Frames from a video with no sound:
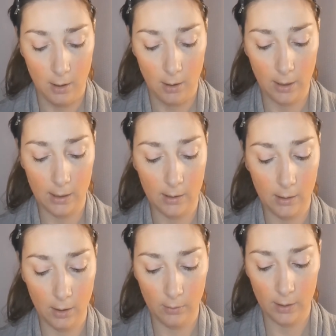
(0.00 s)
Okay, so
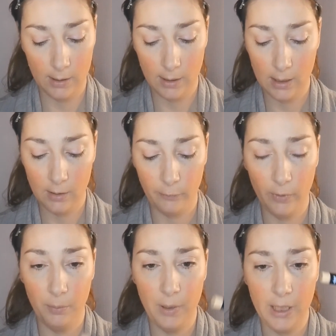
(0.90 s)
this is
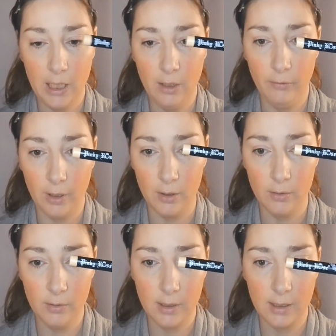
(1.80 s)
from Pinky
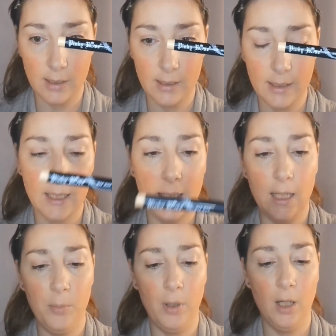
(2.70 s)
Rose. This is the
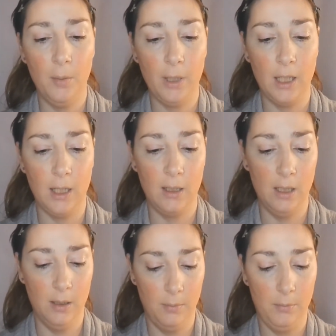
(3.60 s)
Hip Hop Eye
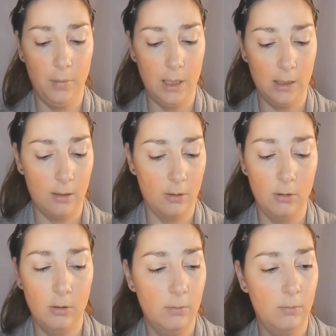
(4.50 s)

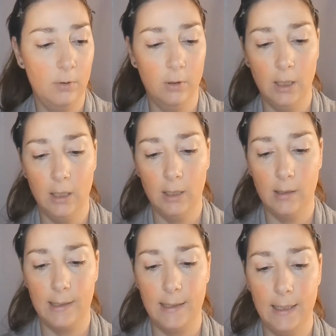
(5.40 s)
Pencil, or
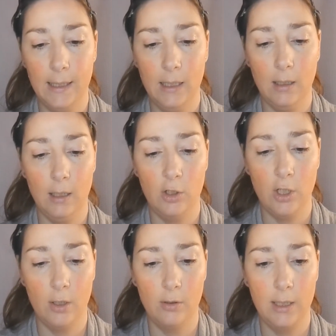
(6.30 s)

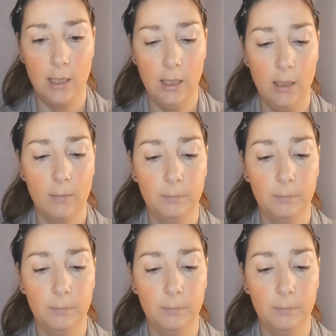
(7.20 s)
eyeshadow stick.